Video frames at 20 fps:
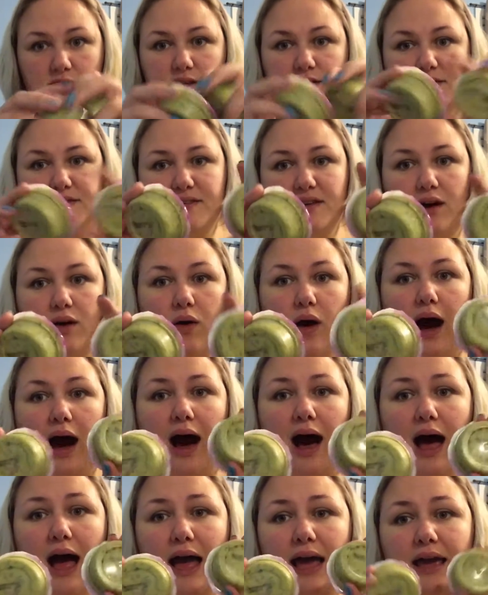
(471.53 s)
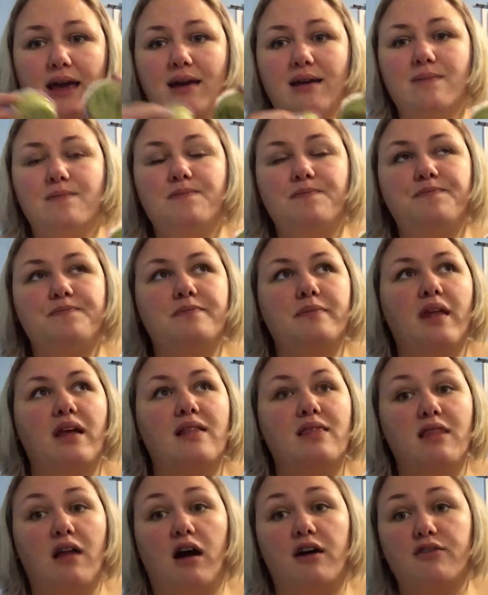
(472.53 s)
So I
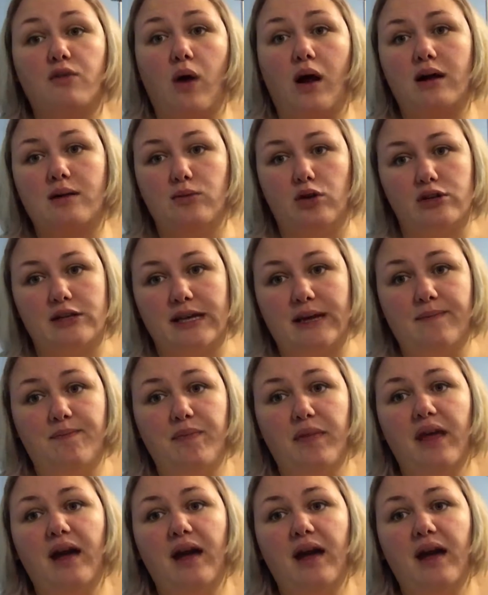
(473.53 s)
love guacamole.